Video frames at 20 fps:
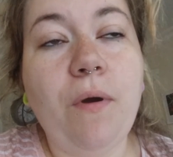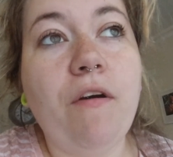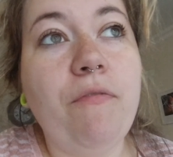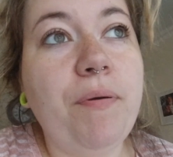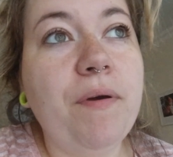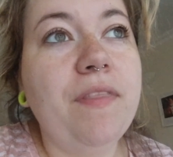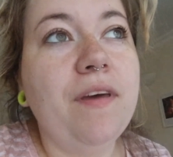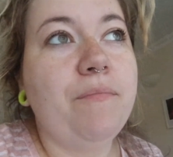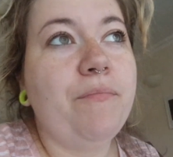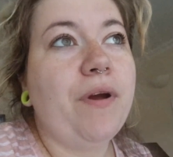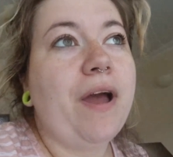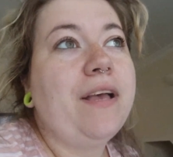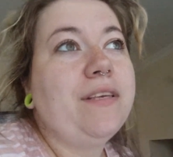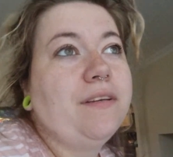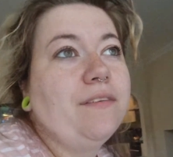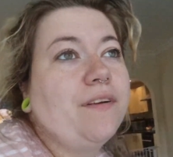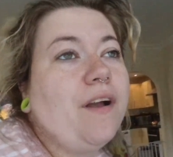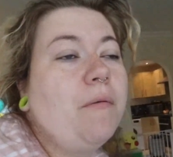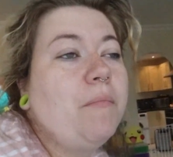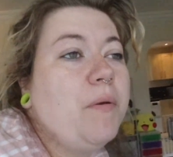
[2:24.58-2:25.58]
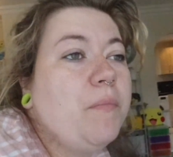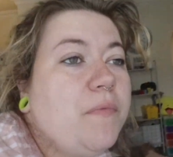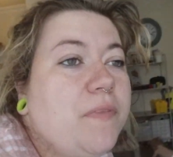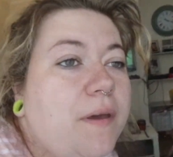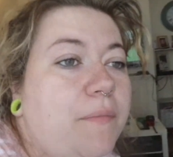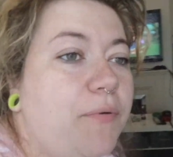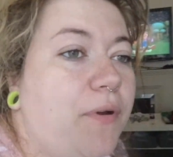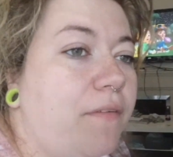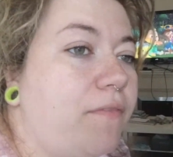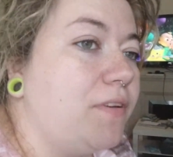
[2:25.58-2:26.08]
I've come in with
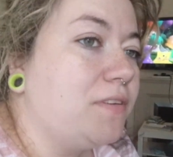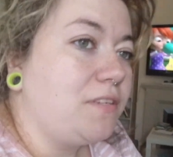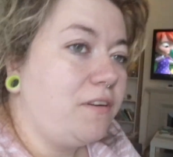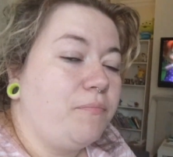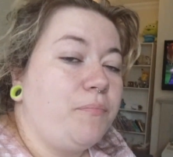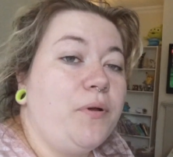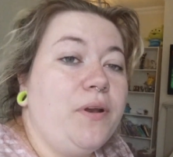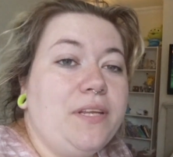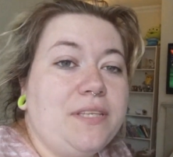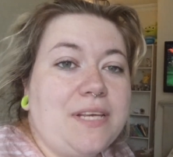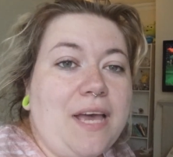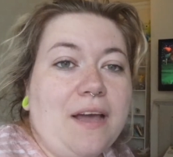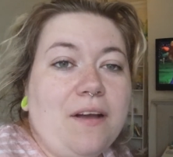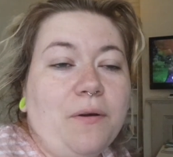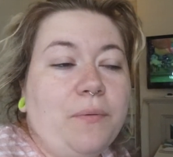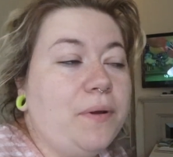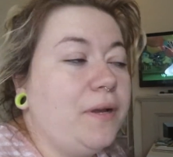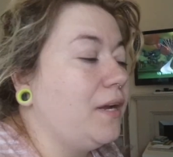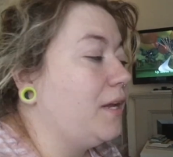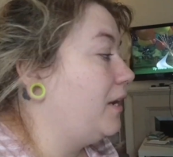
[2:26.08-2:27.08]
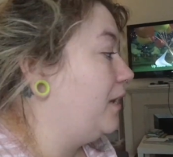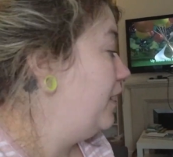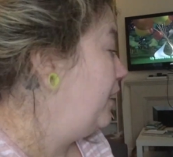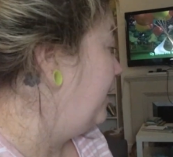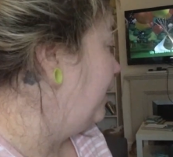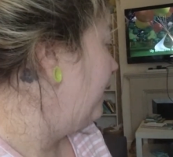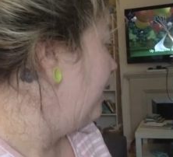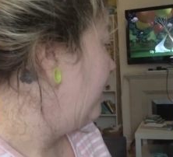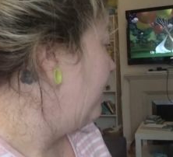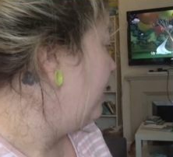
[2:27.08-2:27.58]
their breakfast, I've put it down
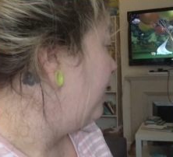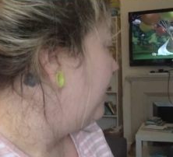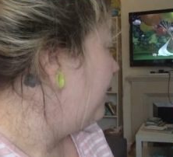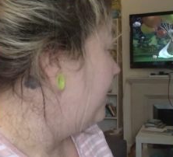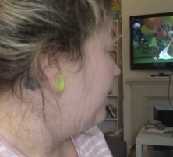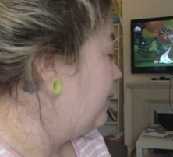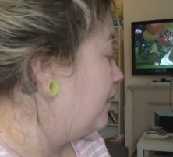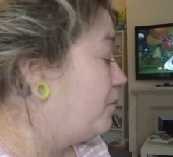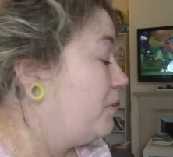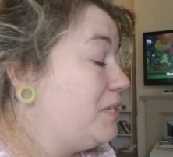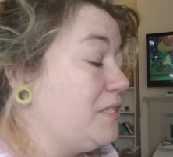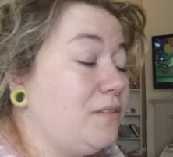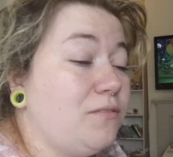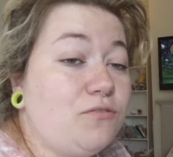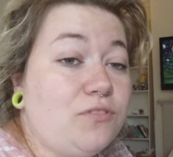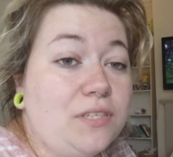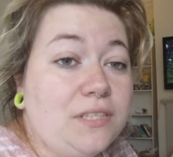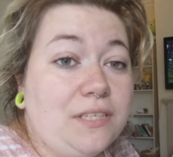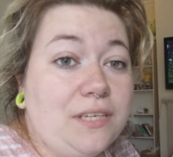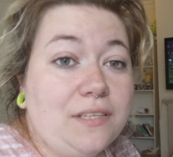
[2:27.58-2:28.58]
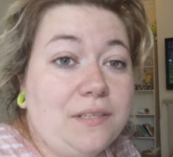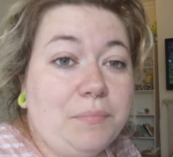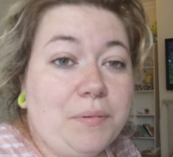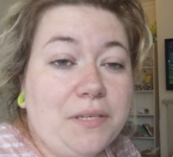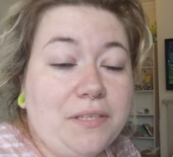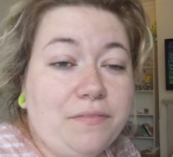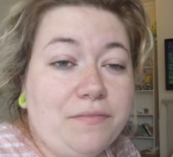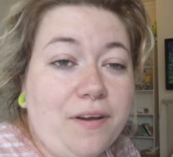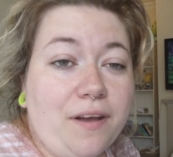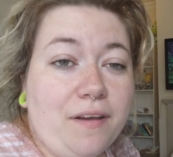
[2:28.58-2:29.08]
quickly. No, he's still trying to get the
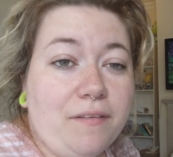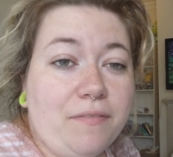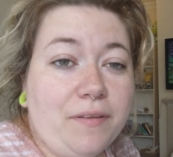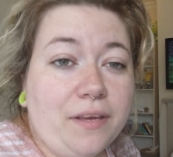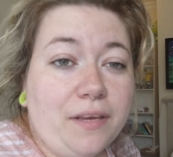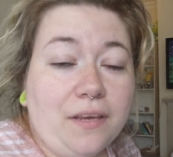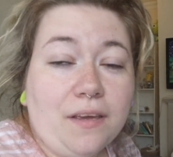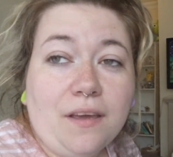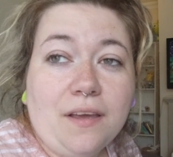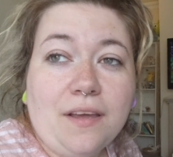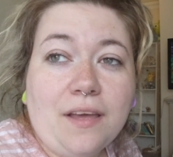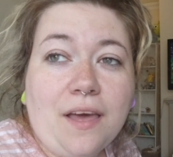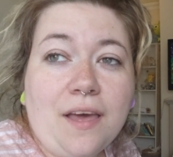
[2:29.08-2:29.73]
bloody fire thing.